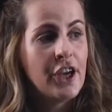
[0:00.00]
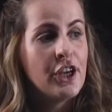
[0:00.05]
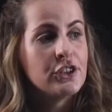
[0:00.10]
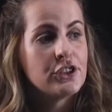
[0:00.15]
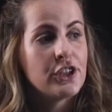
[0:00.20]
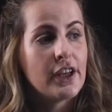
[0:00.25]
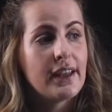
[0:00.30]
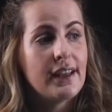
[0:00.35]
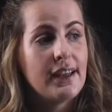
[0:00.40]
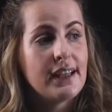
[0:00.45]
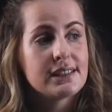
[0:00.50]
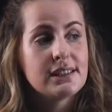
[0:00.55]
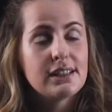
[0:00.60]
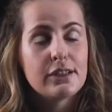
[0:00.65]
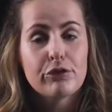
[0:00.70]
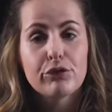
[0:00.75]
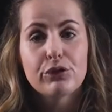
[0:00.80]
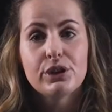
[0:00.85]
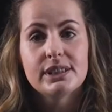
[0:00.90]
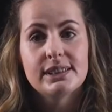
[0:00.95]
So the
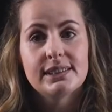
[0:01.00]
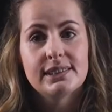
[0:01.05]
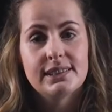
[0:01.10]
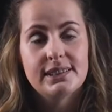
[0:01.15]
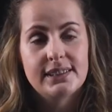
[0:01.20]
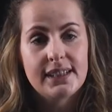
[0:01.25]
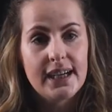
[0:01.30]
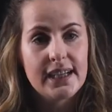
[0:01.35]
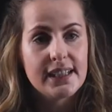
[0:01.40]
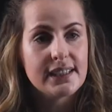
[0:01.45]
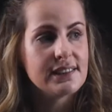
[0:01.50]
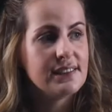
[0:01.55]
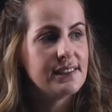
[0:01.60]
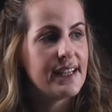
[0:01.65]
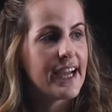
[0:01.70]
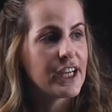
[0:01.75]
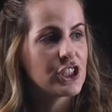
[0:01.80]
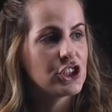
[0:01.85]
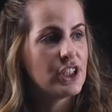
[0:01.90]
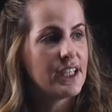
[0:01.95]
lactiferous ducts
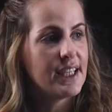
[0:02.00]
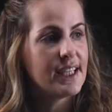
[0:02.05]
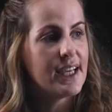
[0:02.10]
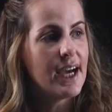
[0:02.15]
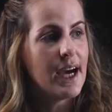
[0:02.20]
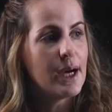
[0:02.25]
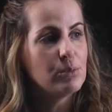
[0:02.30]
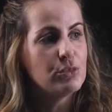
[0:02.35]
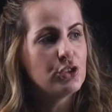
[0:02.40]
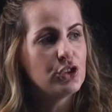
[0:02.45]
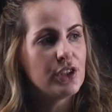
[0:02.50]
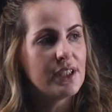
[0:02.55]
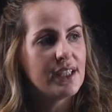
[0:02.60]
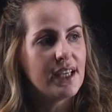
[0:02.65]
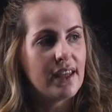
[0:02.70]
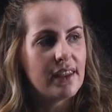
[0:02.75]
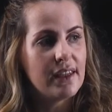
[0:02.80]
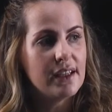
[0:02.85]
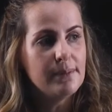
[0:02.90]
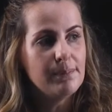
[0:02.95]
actually come
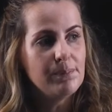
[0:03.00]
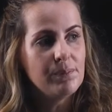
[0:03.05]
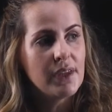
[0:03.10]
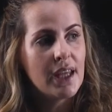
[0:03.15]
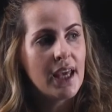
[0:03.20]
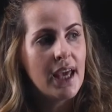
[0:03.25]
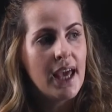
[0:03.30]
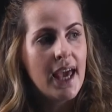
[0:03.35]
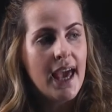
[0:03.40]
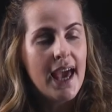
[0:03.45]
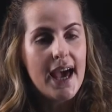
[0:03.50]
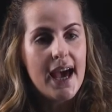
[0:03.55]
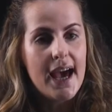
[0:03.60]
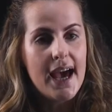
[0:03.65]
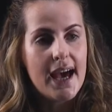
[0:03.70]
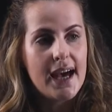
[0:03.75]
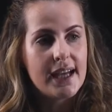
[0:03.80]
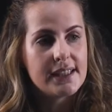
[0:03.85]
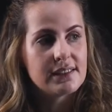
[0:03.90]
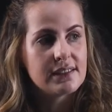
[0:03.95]
together
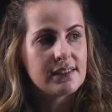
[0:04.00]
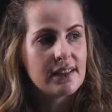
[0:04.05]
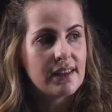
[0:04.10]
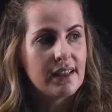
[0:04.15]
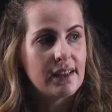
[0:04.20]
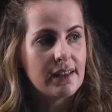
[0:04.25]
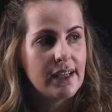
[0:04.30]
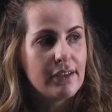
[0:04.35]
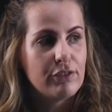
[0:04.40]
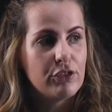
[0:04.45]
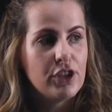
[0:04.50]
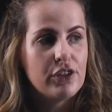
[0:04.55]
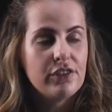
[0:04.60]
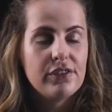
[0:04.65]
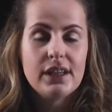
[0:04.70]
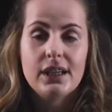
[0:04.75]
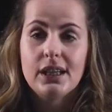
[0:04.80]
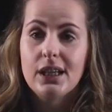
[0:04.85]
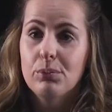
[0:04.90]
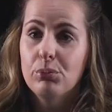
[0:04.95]
at the level of
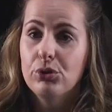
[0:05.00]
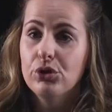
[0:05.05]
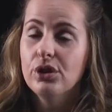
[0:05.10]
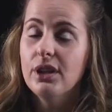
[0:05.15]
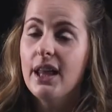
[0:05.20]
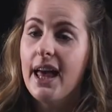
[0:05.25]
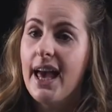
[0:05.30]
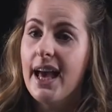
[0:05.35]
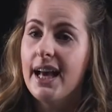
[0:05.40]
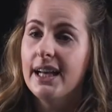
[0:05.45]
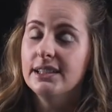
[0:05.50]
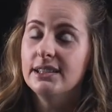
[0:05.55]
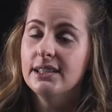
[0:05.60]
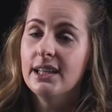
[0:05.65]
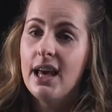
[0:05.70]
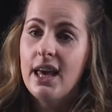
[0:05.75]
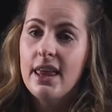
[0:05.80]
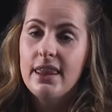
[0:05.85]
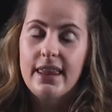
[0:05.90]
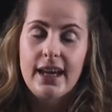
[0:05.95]
the nipple and
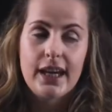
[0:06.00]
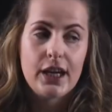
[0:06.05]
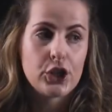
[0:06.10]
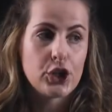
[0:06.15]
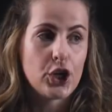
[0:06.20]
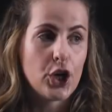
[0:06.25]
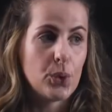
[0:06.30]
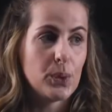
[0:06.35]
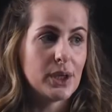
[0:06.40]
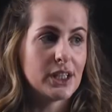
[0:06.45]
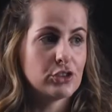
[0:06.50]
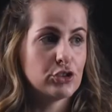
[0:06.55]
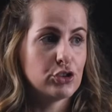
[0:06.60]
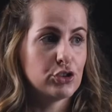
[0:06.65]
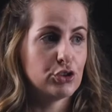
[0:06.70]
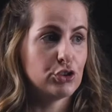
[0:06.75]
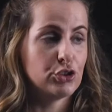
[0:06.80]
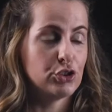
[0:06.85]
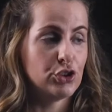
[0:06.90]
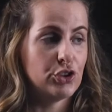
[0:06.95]
they are going
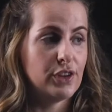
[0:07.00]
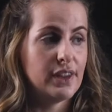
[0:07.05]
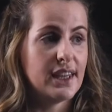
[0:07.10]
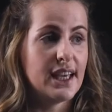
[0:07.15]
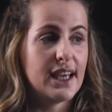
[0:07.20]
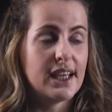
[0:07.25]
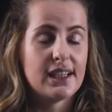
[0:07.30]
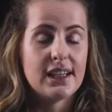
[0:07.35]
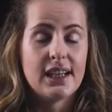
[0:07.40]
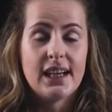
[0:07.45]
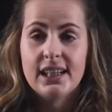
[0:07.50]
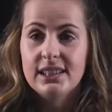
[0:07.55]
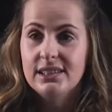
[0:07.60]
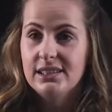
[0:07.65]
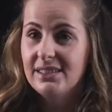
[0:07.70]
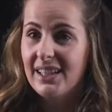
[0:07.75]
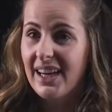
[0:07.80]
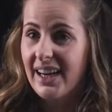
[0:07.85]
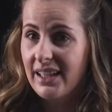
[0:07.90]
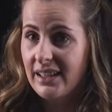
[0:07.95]
to then
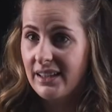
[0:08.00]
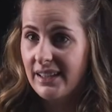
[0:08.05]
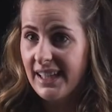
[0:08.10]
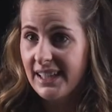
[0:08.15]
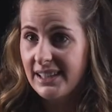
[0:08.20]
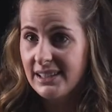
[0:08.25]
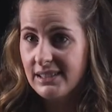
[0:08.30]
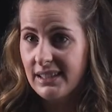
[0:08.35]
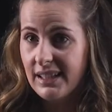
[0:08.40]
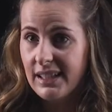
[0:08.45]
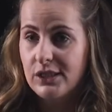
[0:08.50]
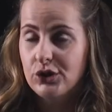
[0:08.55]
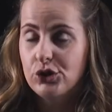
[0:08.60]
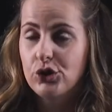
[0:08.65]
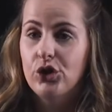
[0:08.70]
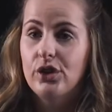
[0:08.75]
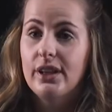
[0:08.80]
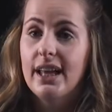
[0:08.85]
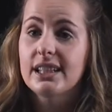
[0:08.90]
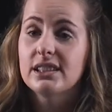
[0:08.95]
dilate
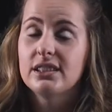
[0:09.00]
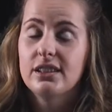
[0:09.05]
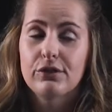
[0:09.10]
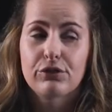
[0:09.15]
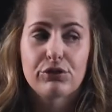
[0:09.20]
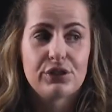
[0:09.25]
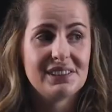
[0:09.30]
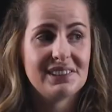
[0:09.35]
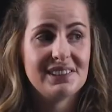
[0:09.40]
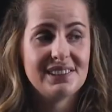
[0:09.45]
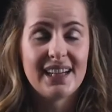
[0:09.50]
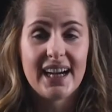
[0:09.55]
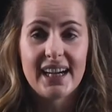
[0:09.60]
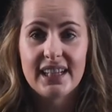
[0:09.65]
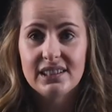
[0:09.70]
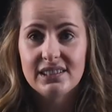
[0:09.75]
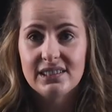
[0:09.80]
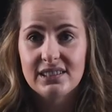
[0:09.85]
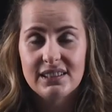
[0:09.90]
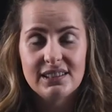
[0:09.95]
into lactiferous
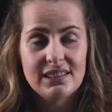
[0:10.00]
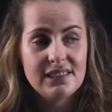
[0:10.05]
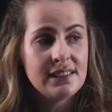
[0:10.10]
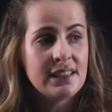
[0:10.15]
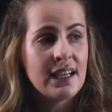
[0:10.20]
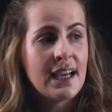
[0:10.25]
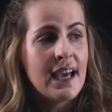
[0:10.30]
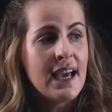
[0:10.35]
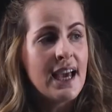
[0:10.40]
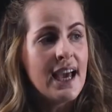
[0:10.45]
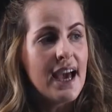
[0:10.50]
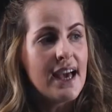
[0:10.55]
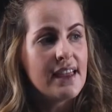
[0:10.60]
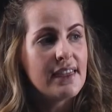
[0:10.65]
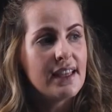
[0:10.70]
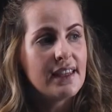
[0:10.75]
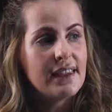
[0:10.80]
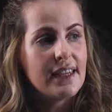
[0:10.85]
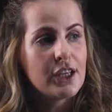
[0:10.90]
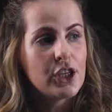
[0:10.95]
sinuses and
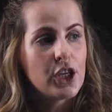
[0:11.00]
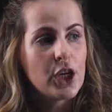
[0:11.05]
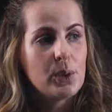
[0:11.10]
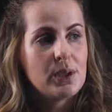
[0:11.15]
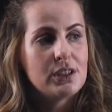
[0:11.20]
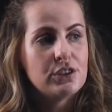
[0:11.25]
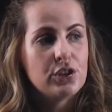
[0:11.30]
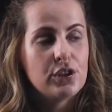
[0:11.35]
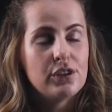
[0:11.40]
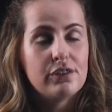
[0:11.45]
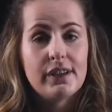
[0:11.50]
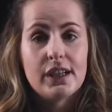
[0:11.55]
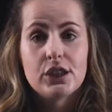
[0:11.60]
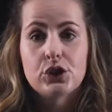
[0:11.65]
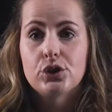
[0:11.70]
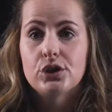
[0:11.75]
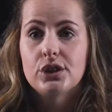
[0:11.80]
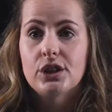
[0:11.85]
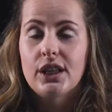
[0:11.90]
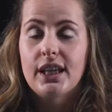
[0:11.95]
then they're going to
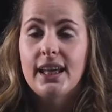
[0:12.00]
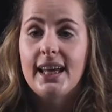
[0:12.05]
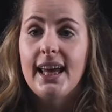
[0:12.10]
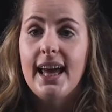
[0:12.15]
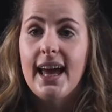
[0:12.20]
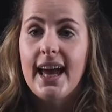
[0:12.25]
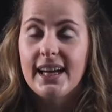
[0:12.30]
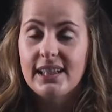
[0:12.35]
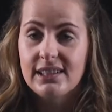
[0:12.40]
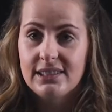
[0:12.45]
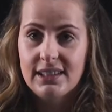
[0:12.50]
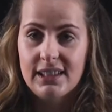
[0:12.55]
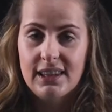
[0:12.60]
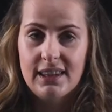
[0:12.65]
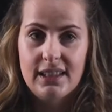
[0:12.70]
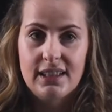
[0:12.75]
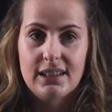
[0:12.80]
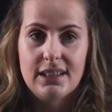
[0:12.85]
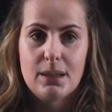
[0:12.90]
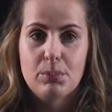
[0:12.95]
eventually exit
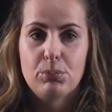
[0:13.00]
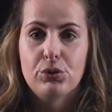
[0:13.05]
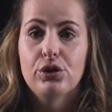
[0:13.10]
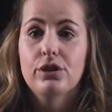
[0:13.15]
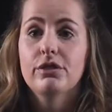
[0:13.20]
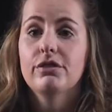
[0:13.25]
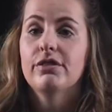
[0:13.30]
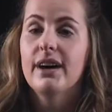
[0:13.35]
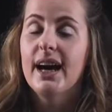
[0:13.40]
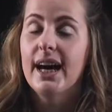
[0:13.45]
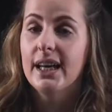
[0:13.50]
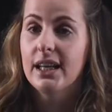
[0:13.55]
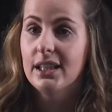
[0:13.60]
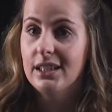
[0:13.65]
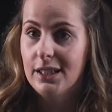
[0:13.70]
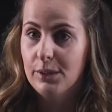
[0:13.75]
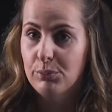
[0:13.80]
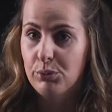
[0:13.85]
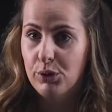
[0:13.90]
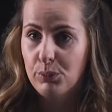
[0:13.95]
the nipple via
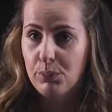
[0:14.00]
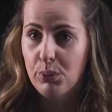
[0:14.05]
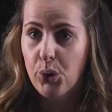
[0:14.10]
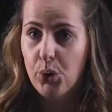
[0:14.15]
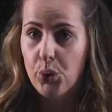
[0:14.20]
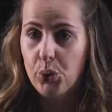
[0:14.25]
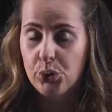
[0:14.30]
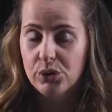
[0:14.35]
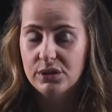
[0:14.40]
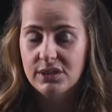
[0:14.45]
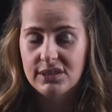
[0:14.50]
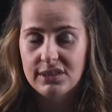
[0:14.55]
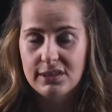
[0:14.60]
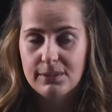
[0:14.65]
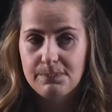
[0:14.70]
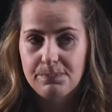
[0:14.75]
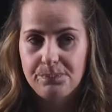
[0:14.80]
nipple pores.